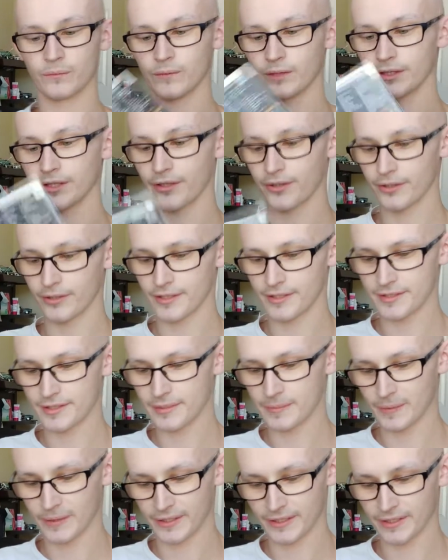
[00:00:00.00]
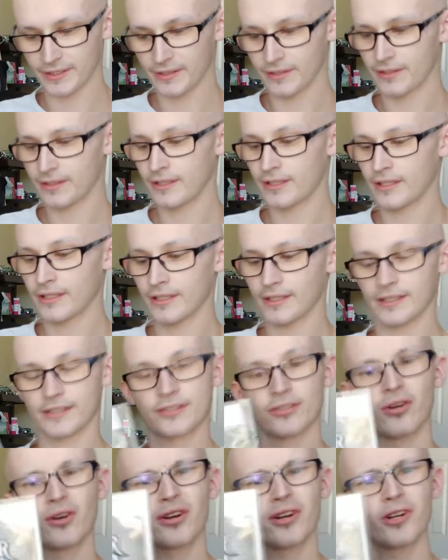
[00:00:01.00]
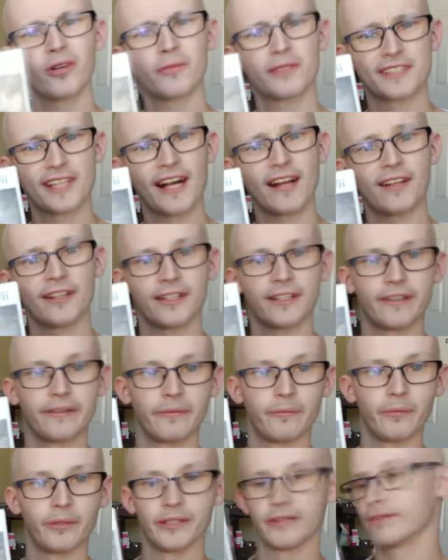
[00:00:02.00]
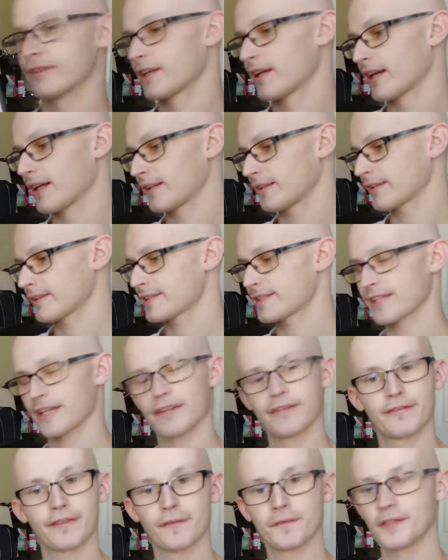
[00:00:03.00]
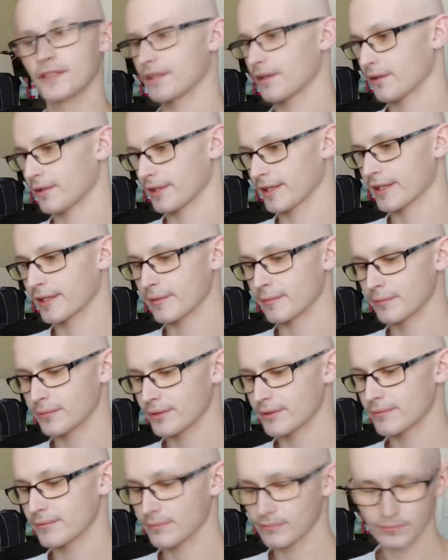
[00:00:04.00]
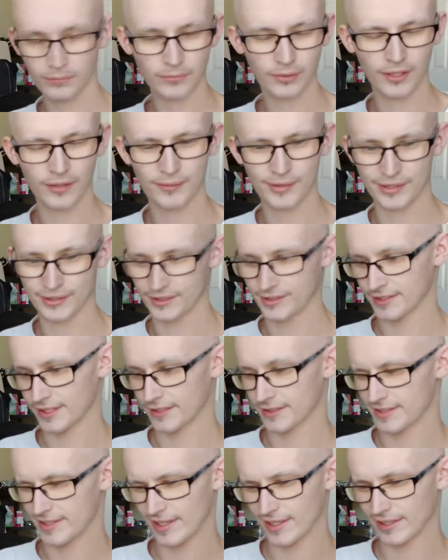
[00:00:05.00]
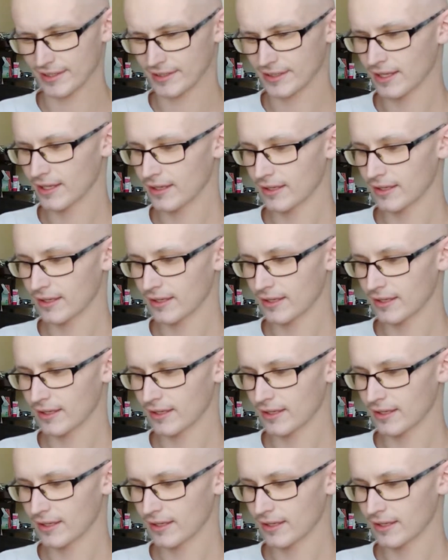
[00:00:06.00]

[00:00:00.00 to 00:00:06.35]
Another easy money, Guitar Hero Metallica, believe it or not, that's $10-15 game, probably on the 10 side.